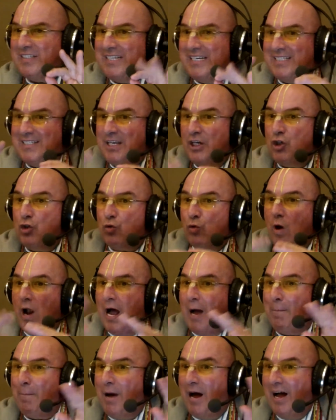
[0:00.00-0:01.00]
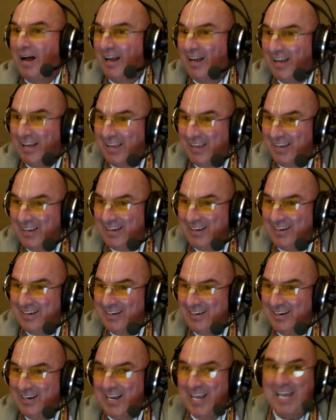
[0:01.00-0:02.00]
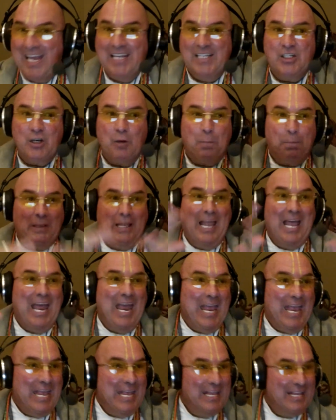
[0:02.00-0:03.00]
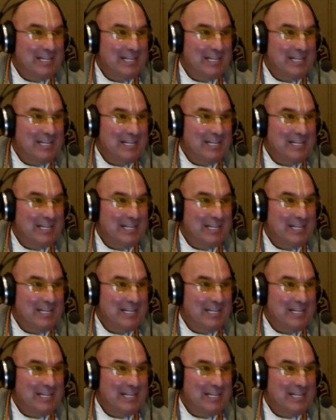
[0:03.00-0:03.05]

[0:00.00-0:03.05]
it's a drama. It's a play.